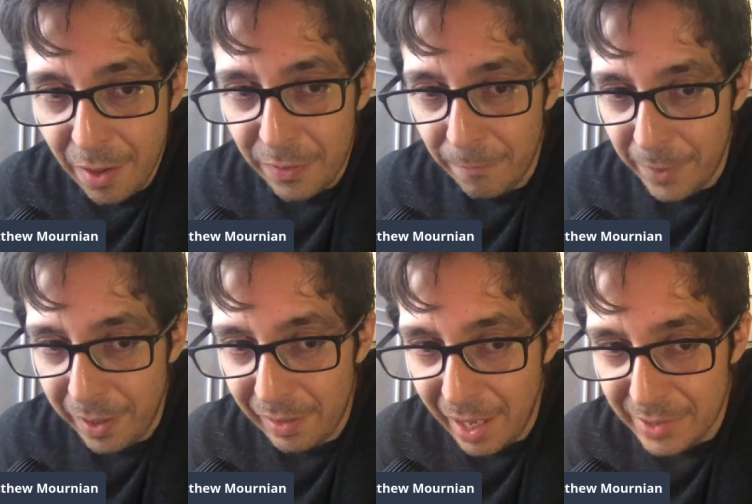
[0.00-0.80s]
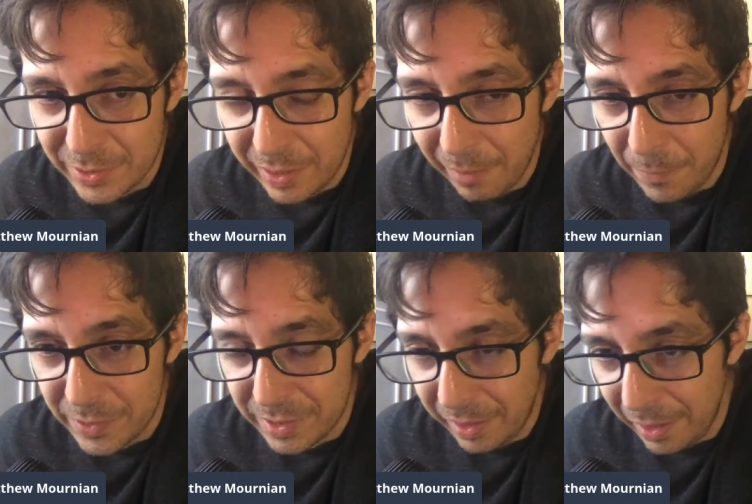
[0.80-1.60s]
The very last thing,
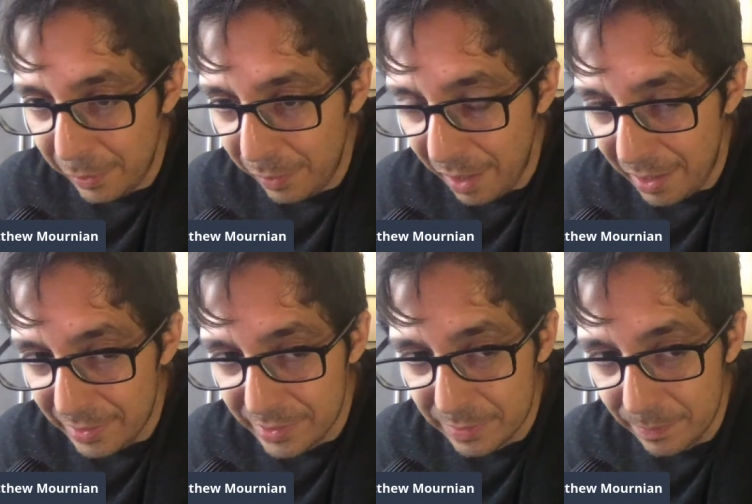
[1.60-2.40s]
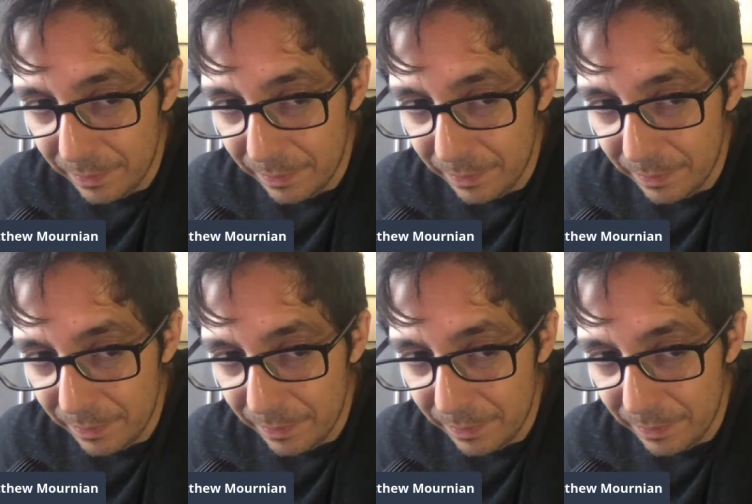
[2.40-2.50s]
once again, you guys,